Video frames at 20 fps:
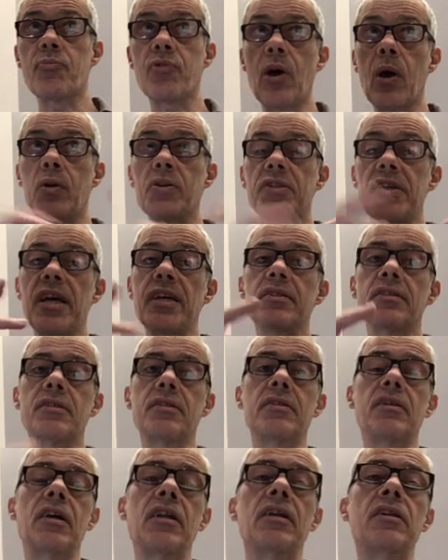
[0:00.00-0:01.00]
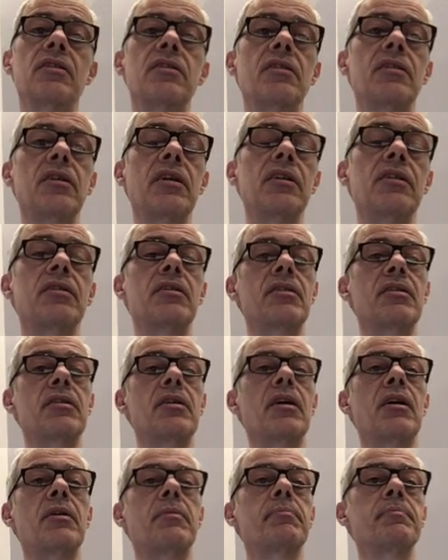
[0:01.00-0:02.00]
process and it's, it's,
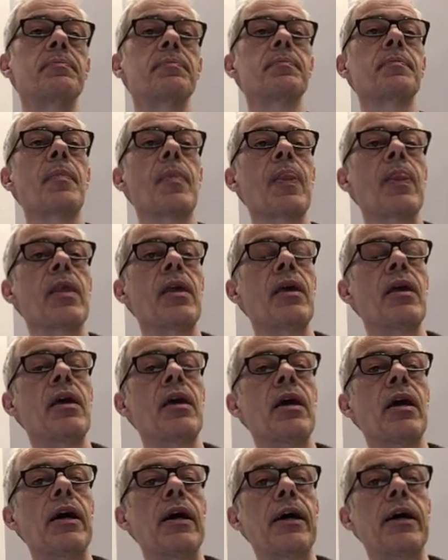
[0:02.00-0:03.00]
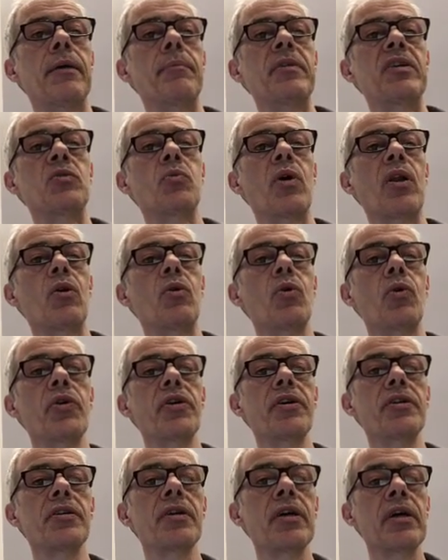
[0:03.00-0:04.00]
um, um, it's well
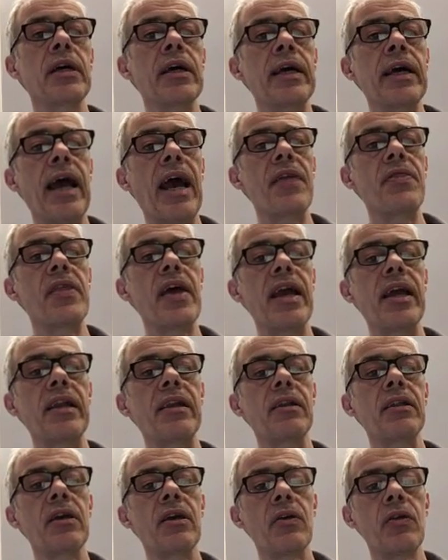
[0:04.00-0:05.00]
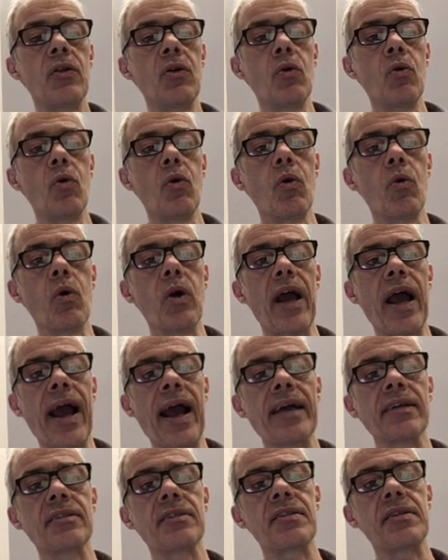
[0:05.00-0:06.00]
ordered. And then
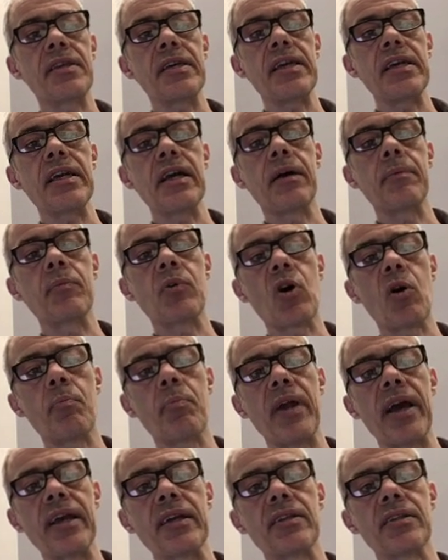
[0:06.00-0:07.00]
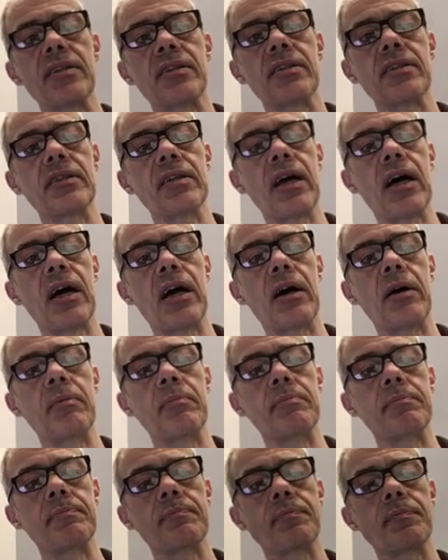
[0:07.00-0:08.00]
as the um, complex,
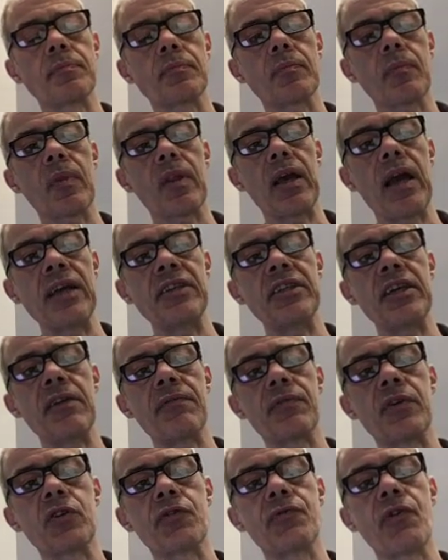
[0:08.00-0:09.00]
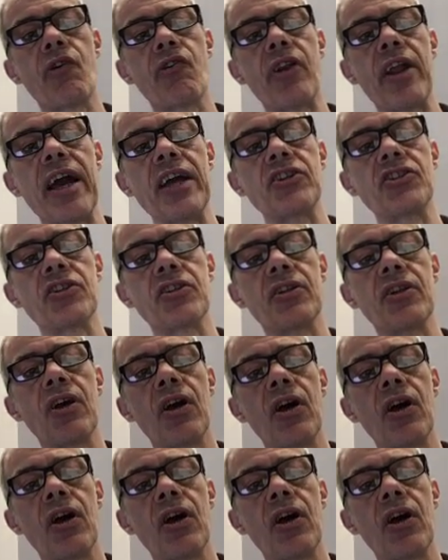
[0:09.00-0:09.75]
um, as you get phosphorylation